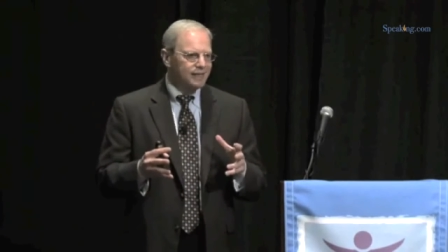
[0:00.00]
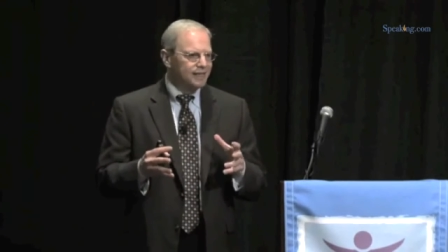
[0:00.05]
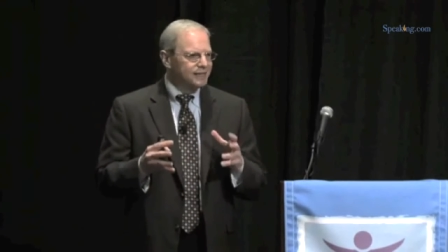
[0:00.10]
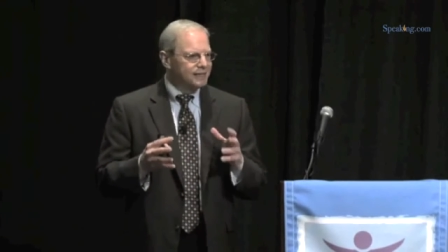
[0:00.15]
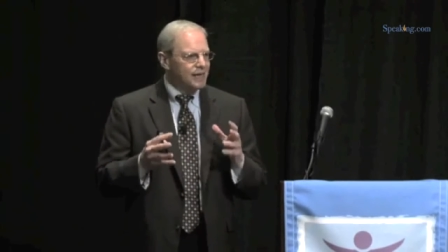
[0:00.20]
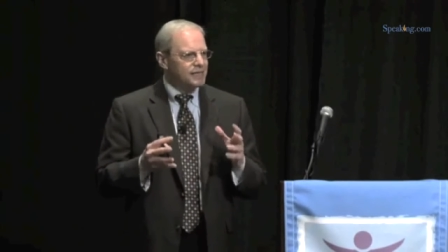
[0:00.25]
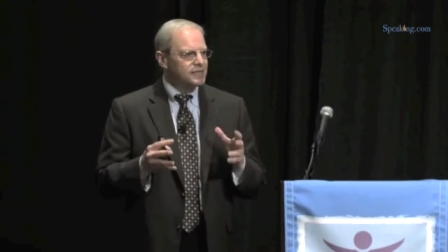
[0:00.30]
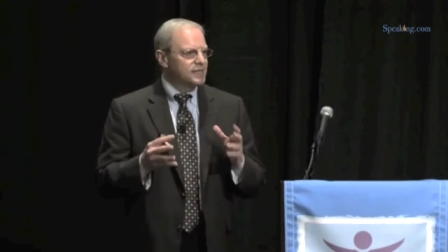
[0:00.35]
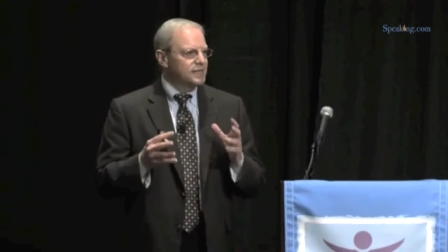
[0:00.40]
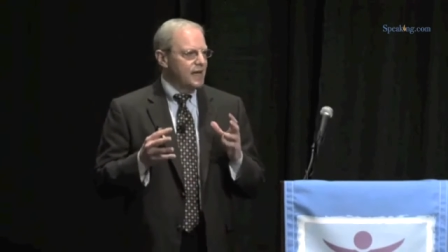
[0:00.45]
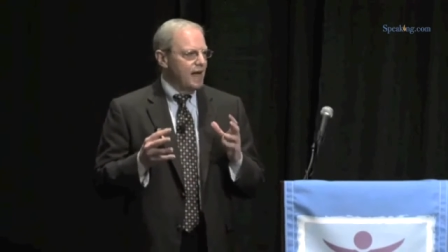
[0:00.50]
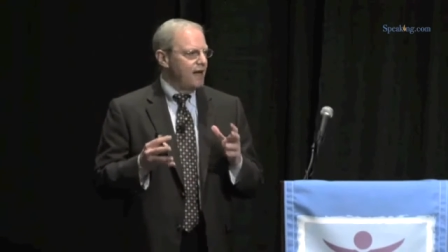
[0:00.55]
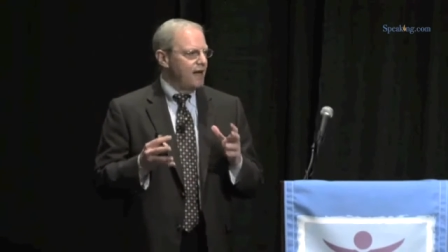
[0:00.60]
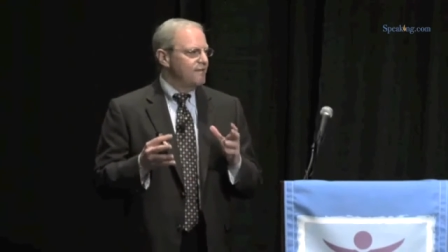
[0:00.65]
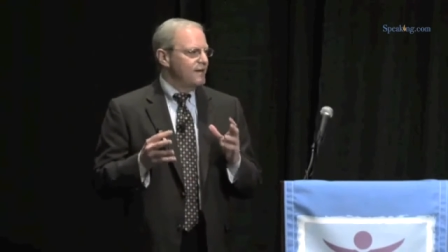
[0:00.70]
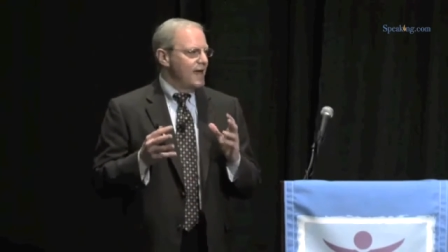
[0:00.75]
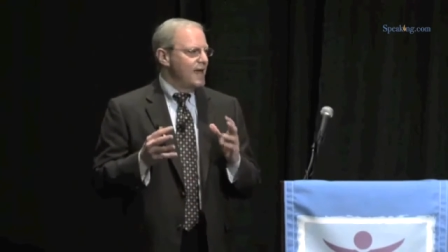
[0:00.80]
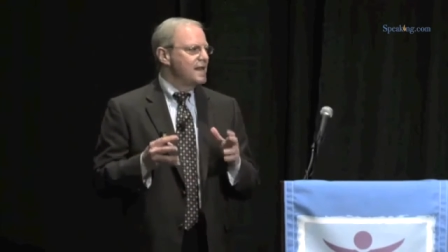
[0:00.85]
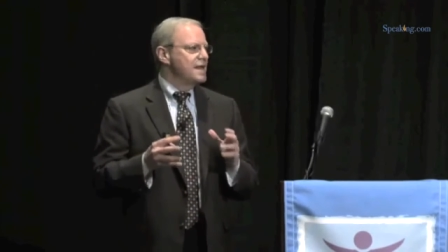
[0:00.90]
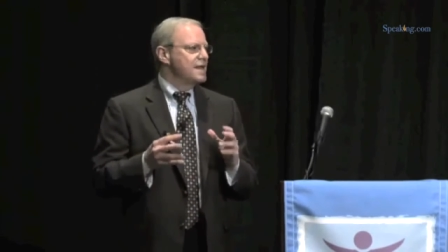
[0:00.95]
doesn't have
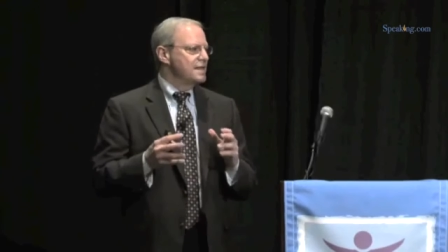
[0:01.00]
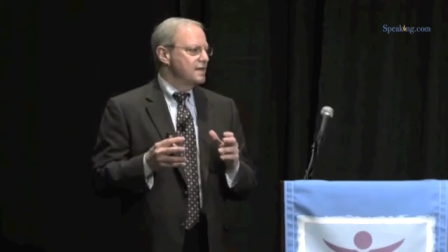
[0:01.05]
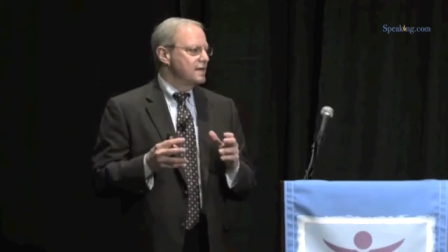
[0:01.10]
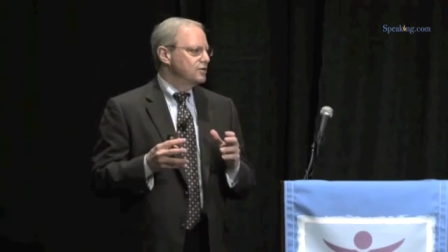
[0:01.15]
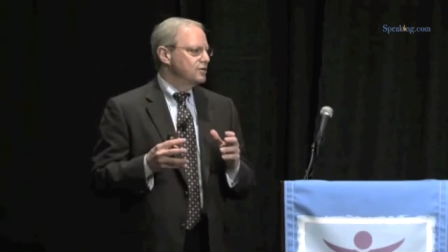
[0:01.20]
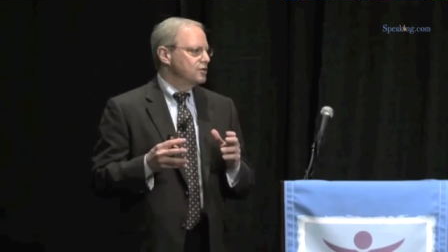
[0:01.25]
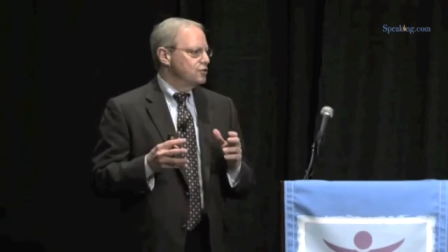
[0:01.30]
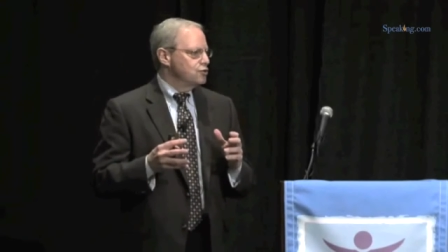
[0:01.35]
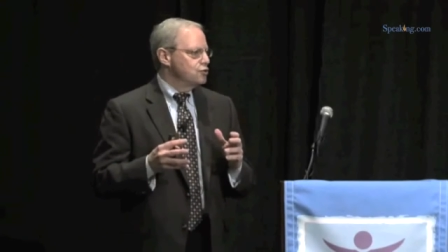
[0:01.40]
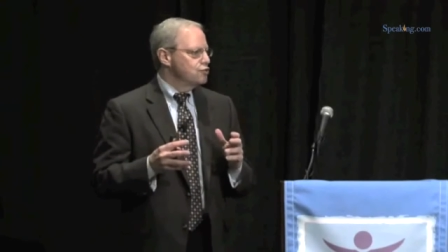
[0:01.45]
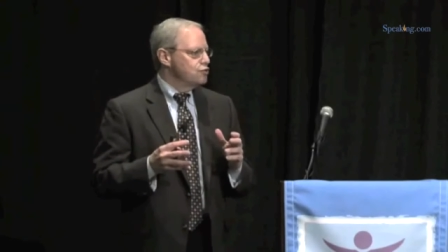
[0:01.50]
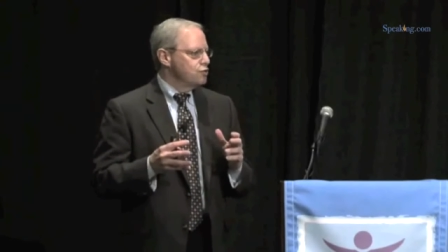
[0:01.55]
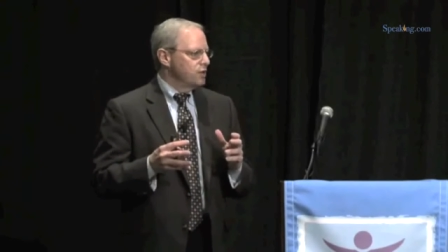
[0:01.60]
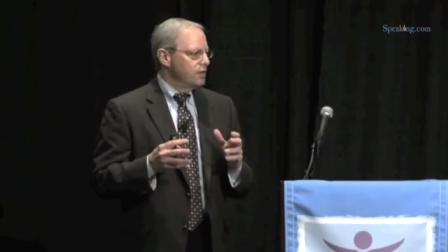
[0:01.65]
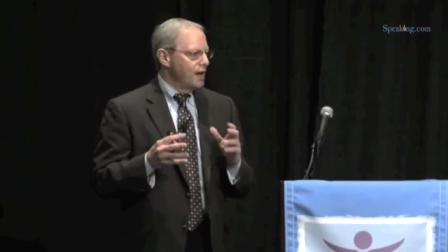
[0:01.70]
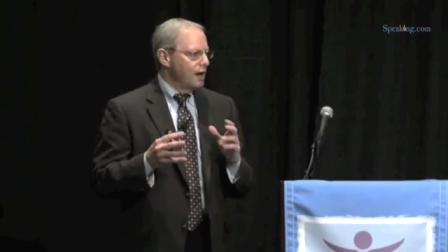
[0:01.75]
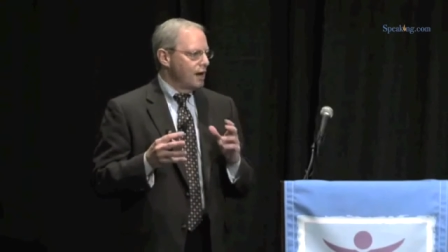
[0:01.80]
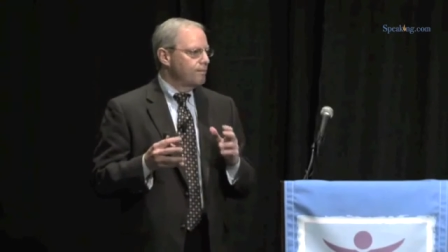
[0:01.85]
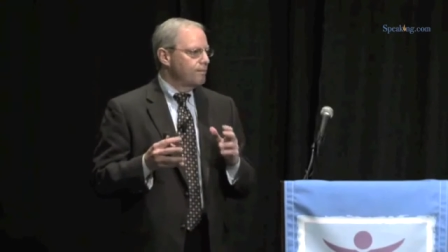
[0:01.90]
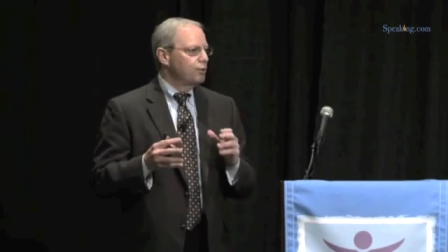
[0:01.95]
anything to do with
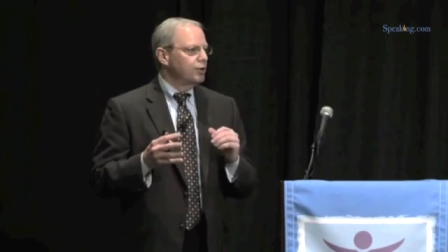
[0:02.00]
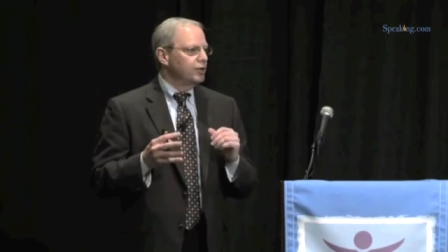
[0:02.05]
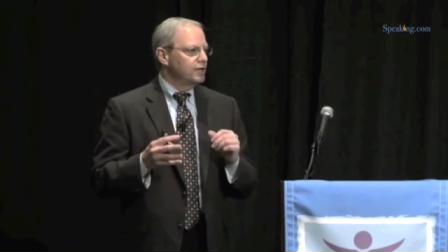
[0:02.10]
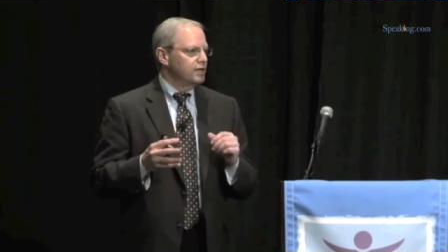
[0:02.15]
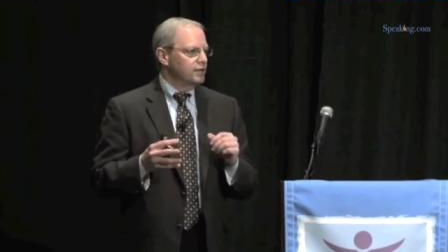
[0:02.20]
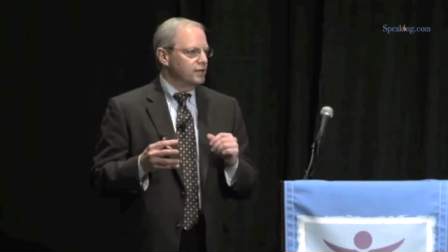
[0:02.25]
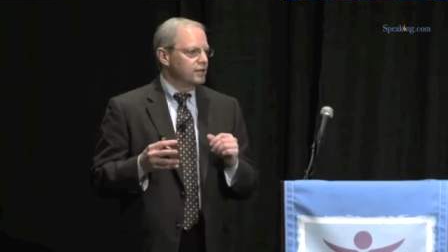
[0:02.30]
how brilliant